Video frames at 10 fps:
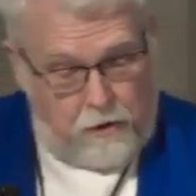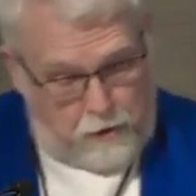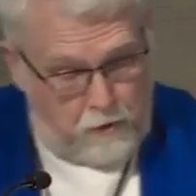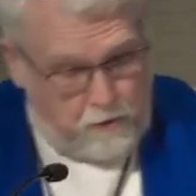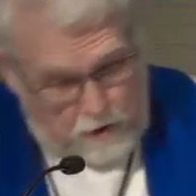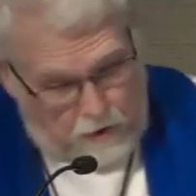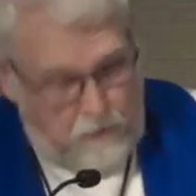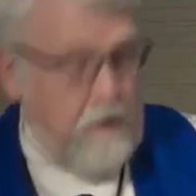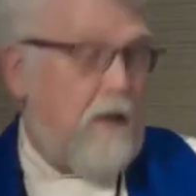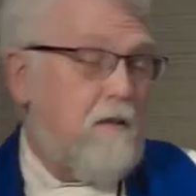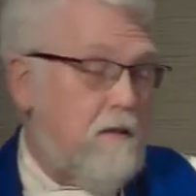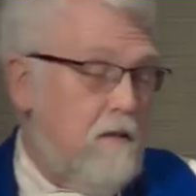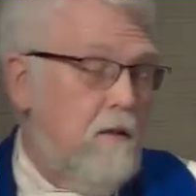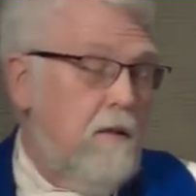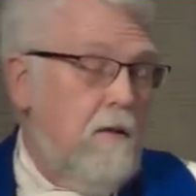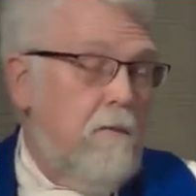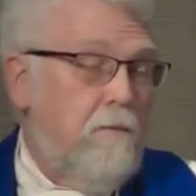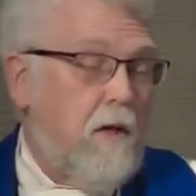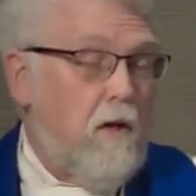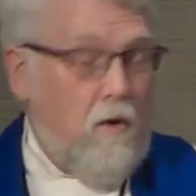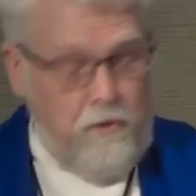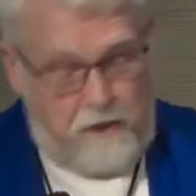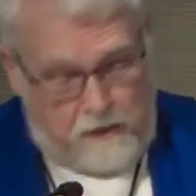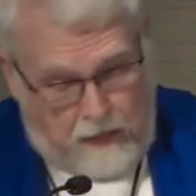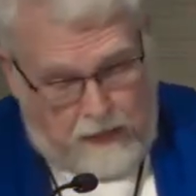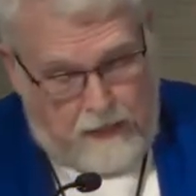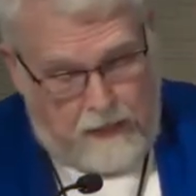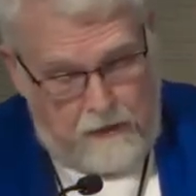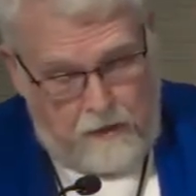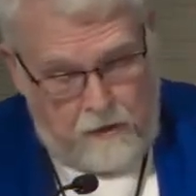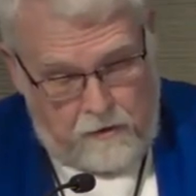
"You told us that only God